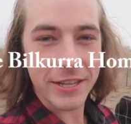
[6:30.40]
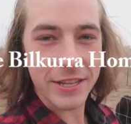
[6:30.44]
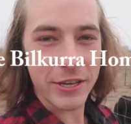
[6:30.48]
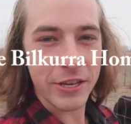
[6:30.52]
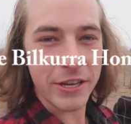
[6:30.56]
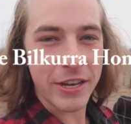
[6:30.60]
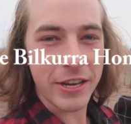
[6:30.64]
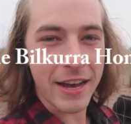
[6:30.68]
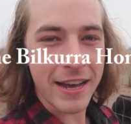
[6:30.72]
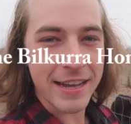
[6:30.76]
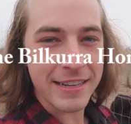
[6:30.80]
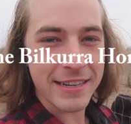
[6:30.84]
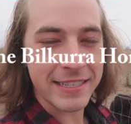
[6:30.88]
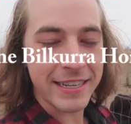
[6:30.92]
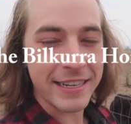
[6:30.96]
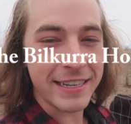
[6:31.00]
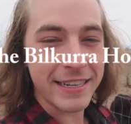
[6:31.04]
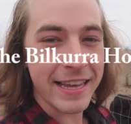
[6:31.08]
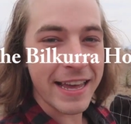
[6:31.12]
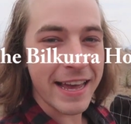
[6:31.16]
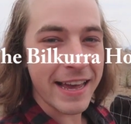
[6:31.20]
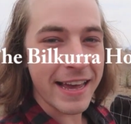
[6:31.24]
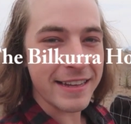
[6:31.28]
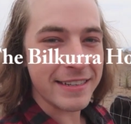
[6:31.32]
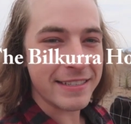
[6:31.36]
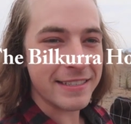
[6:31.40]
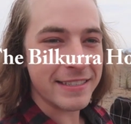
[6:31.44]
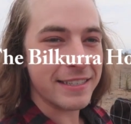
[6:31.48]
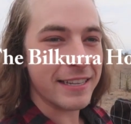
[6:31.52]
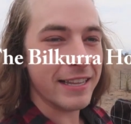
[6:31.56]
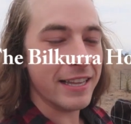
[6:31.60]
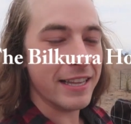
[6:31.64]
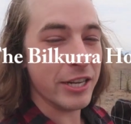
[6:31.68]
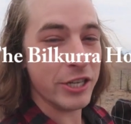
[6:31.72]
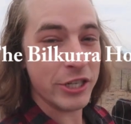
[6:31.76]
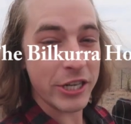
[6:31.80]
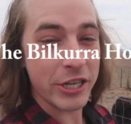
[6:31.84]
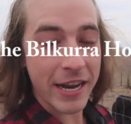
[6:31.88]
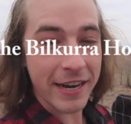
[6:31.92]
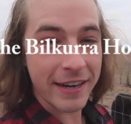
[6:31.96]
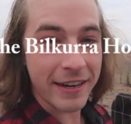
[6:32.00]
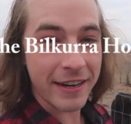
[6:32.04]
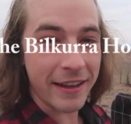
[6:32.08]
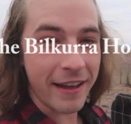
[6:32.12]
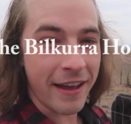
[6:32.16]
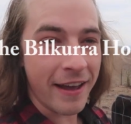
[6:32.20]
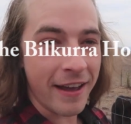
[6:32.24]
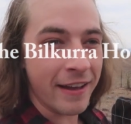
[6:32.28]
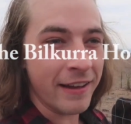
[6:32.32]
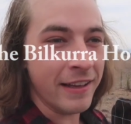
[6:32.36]
that you guys can guess the
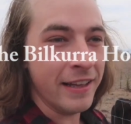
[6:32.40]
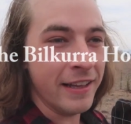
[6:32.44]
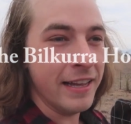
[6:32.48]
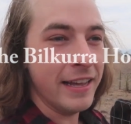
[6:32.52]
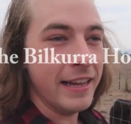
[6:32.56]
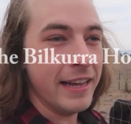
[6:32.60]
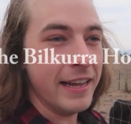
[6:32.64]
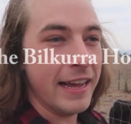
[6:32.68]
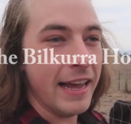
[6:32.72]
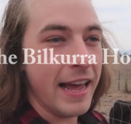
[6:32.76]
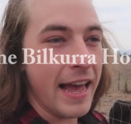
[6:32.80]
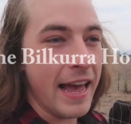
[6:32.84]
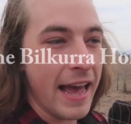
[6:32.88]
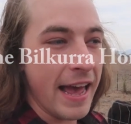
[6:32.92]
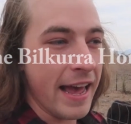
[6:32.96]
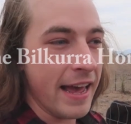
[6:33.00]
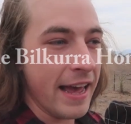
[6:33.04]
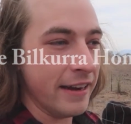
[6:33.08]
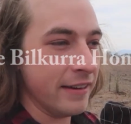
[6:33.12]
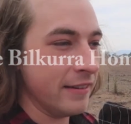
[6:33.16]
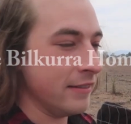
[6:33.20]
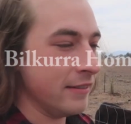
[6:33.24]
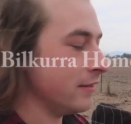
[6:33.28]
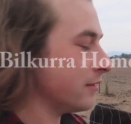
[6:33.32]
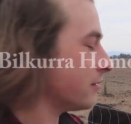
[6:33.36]
gender and